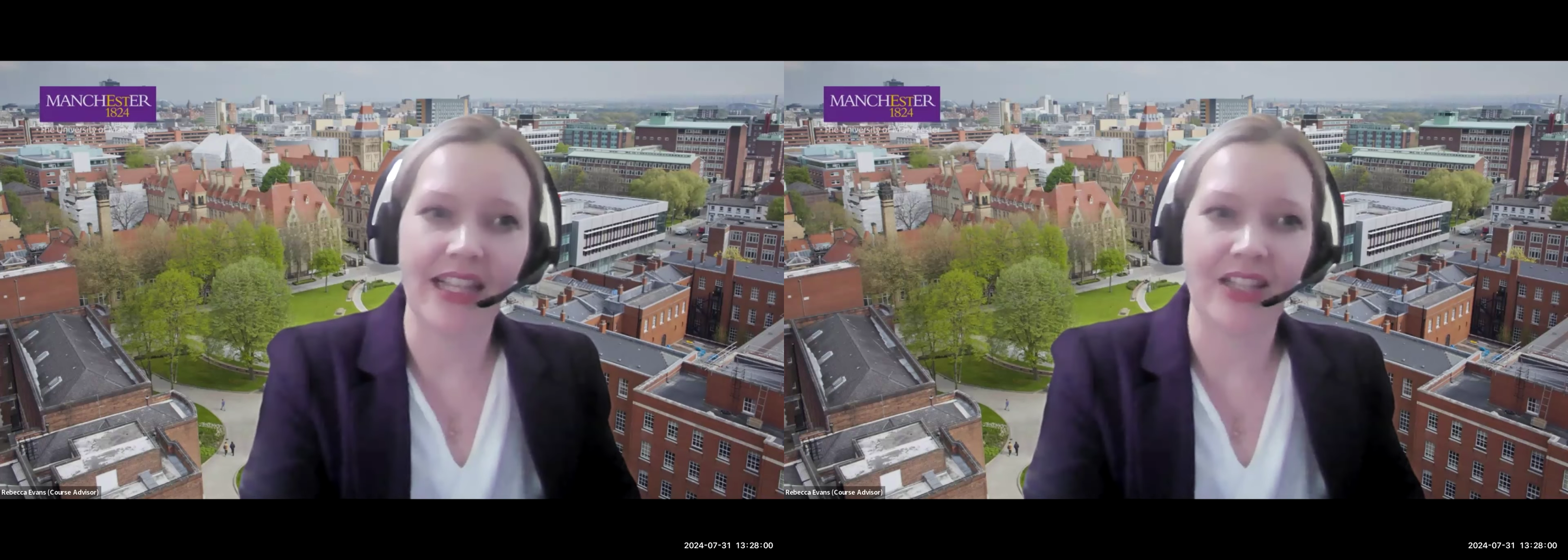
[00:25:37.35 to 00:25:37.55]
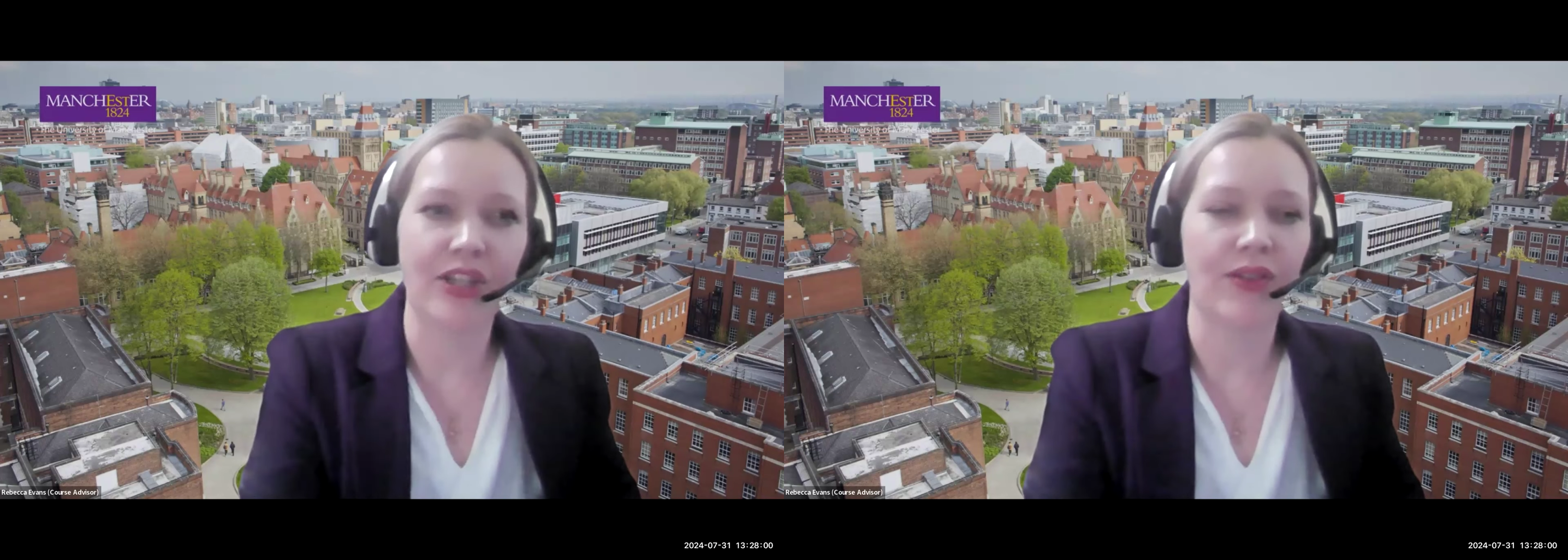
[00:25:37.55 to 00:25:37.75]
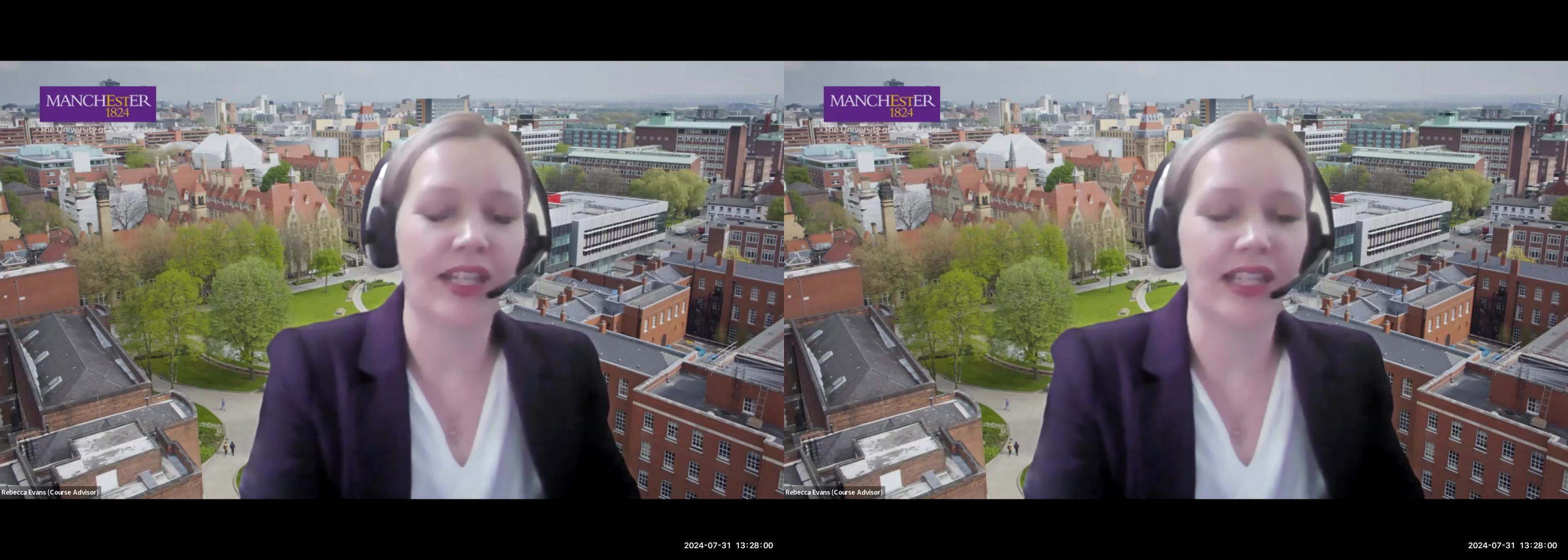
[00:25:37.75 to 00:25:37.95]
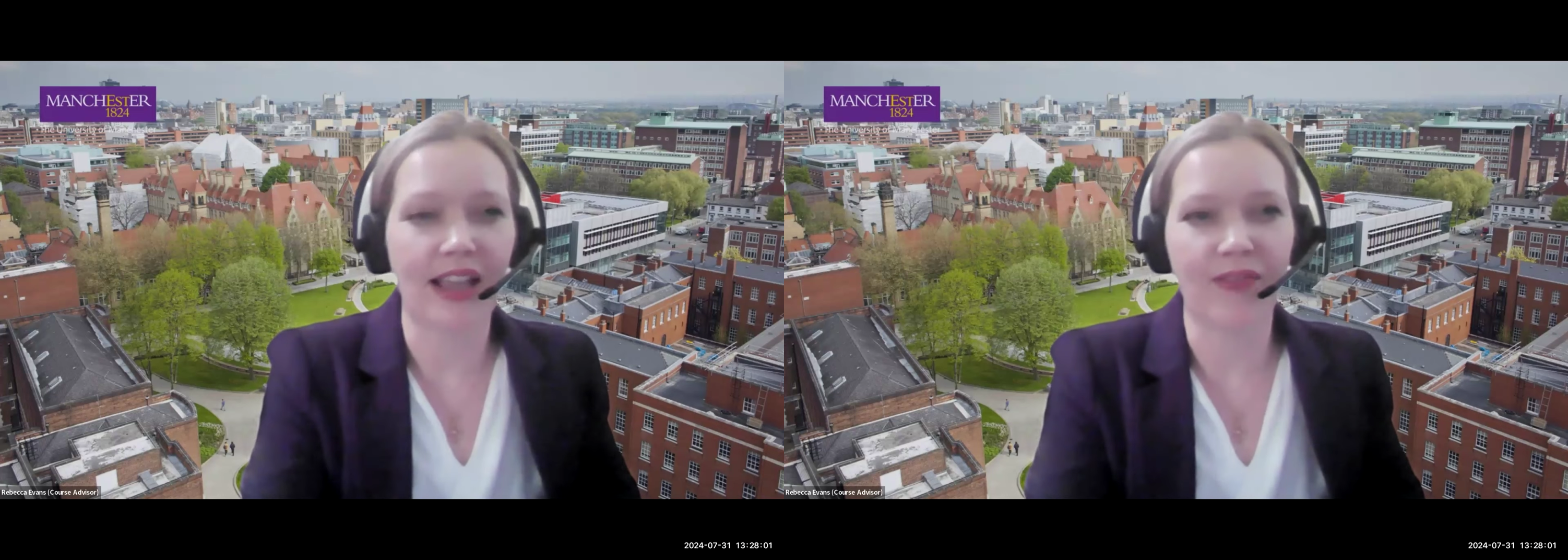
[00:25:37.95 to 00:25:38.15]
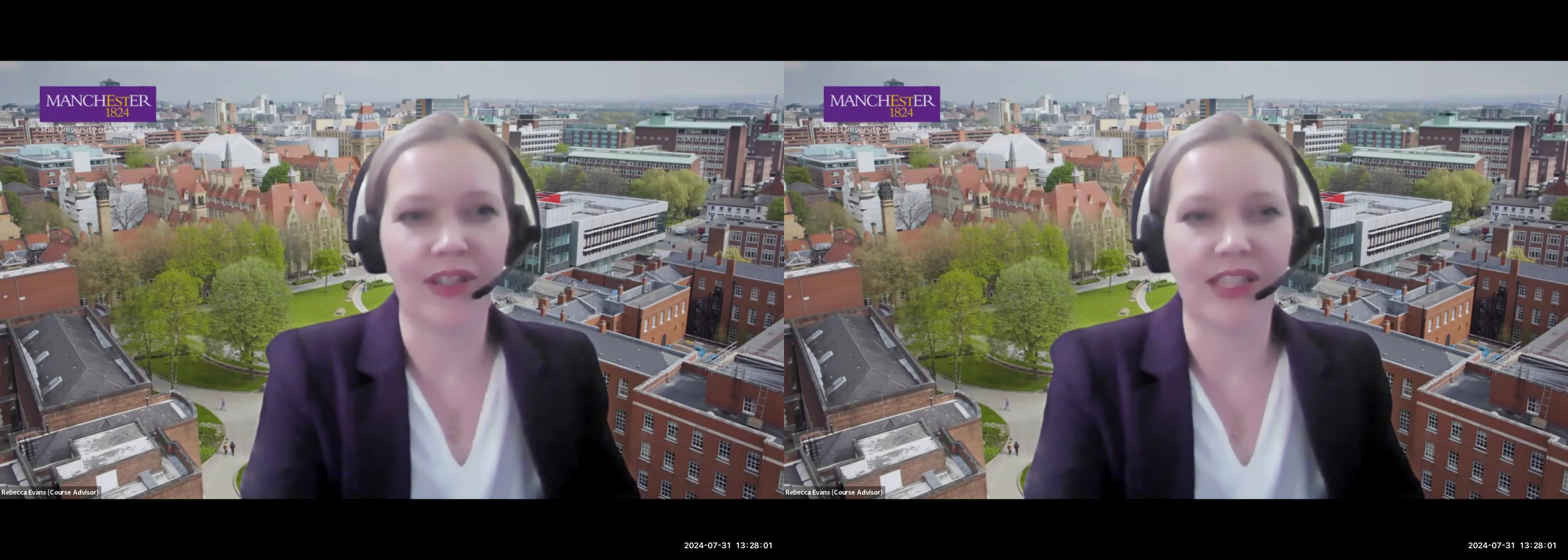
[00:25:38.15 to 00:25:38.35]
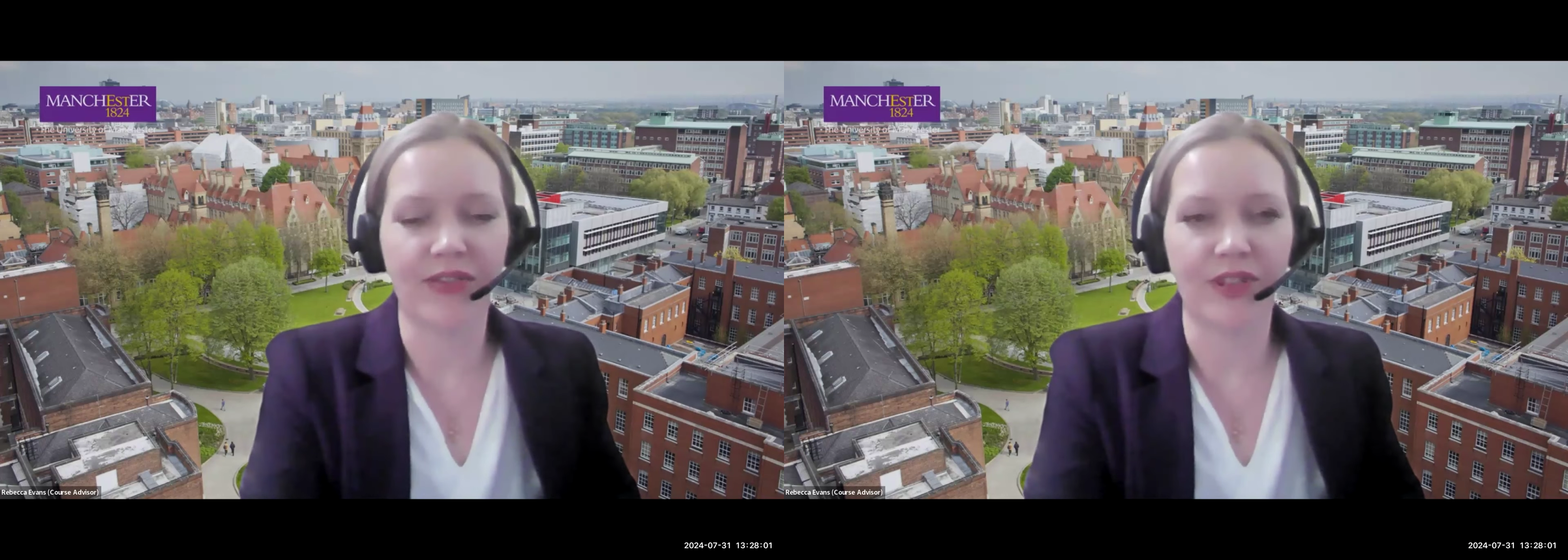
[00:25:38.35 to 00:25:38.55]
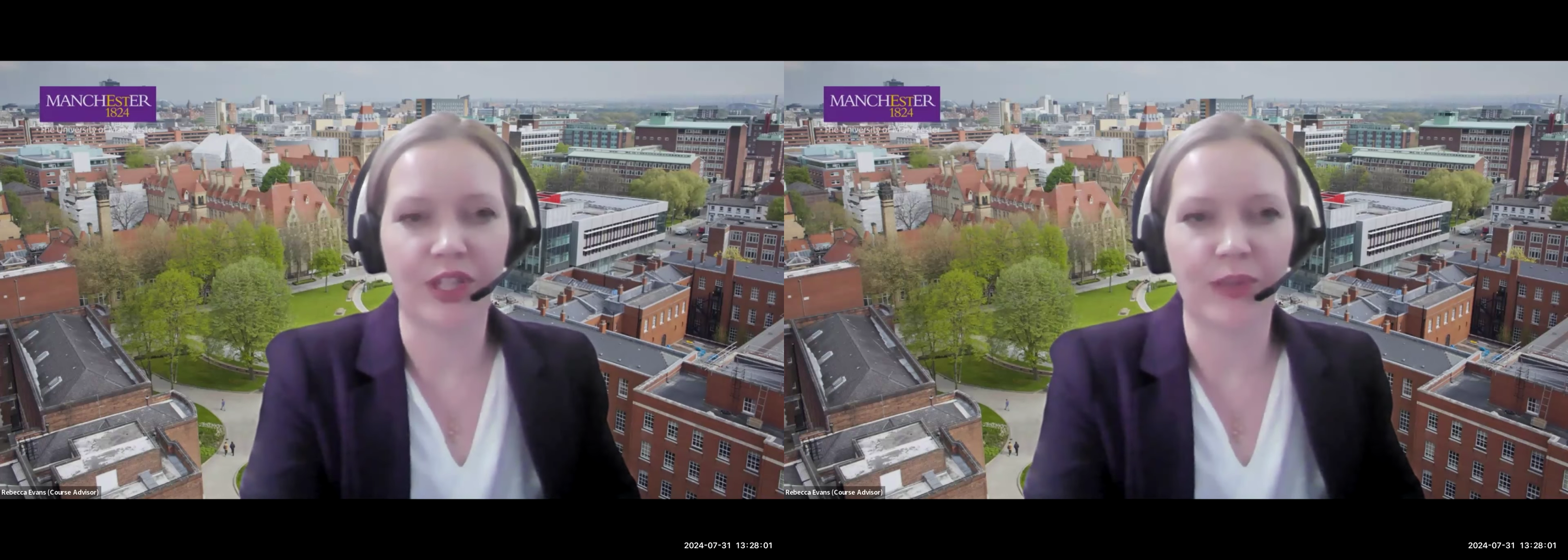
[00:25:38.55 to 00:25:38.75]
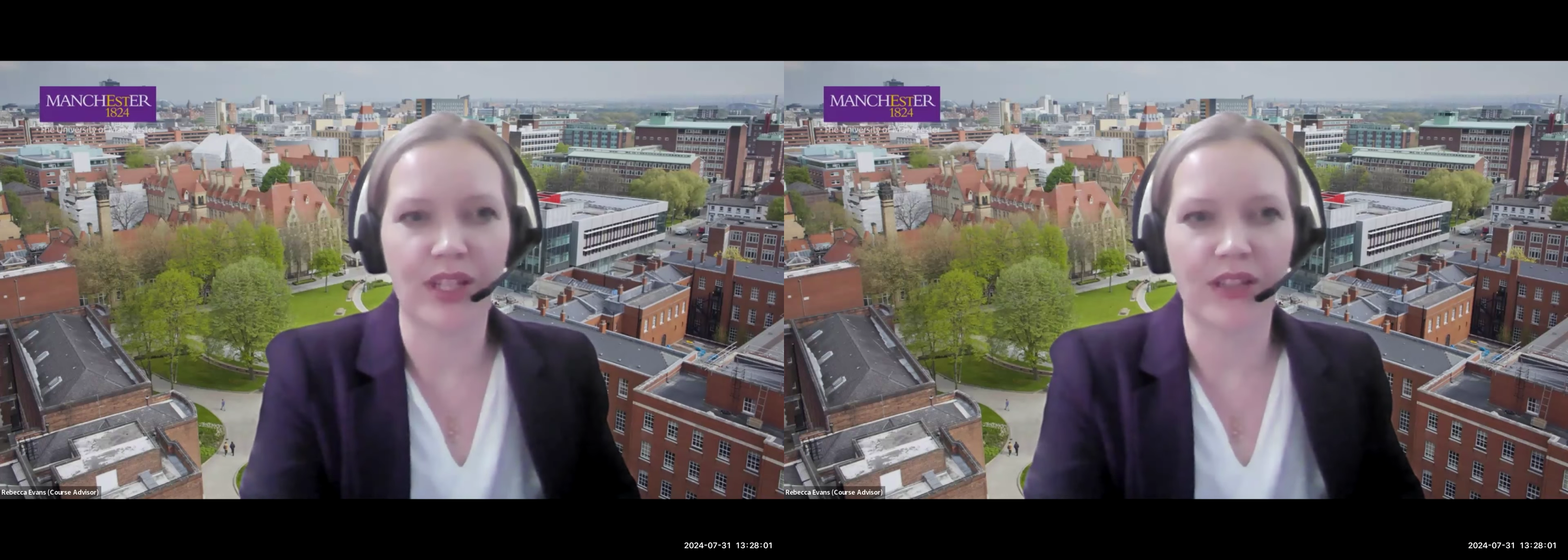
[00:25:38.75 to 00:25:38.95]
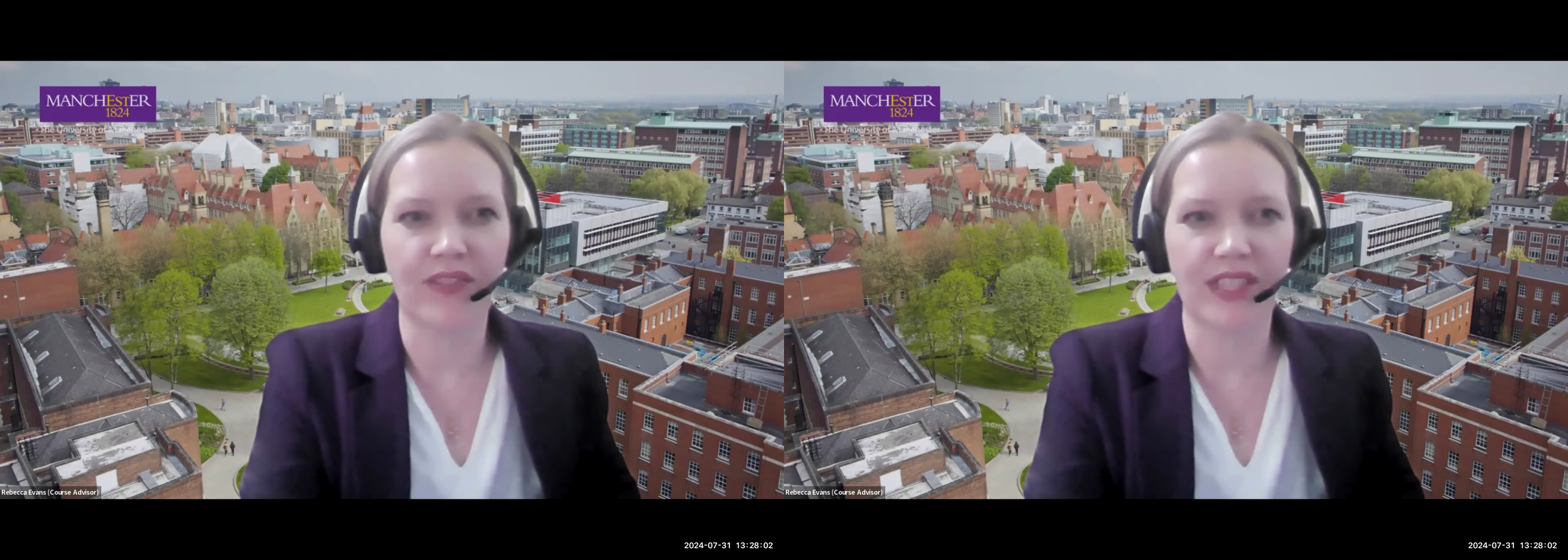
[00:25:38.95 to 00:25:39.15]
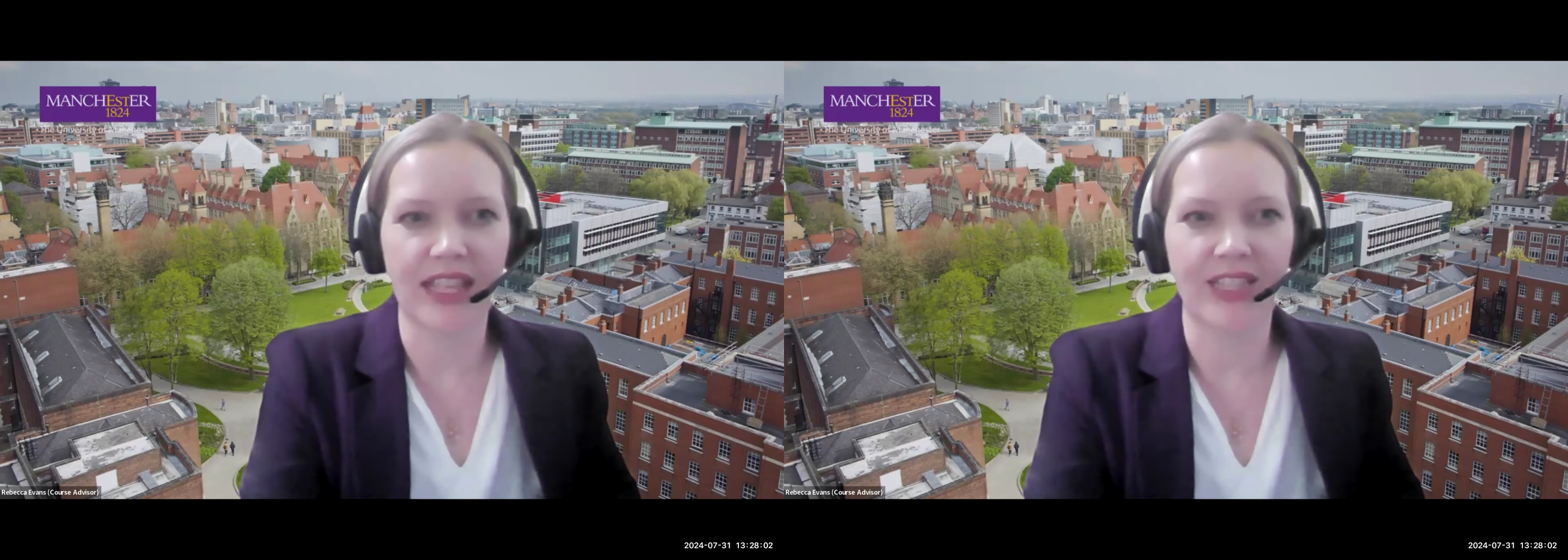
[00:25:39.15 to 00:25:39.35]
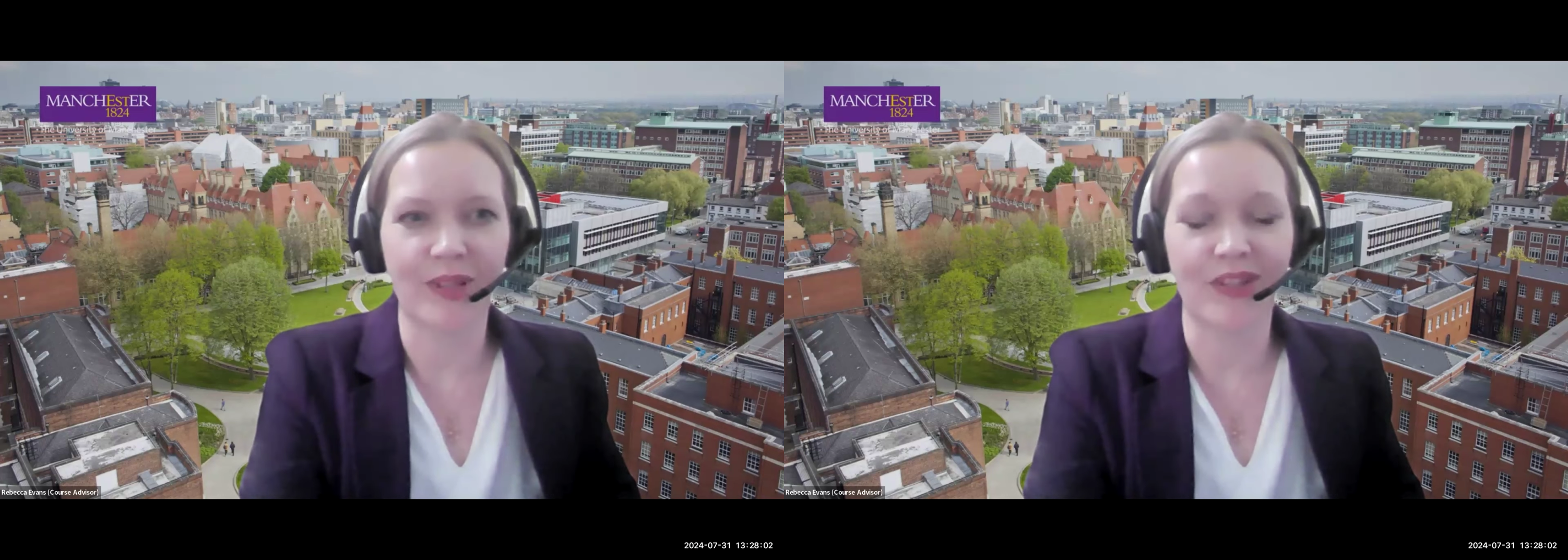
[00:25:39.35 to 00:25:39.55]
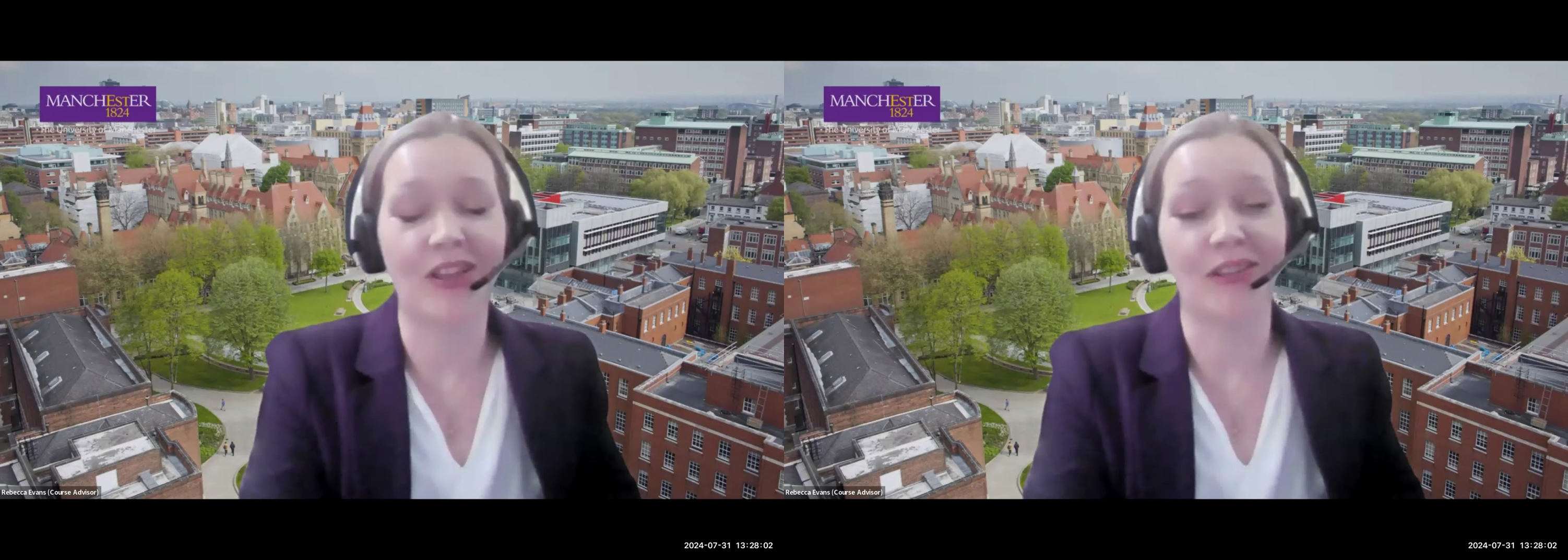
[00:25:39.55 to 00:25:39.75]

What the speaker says: and so they have a different spread of assessment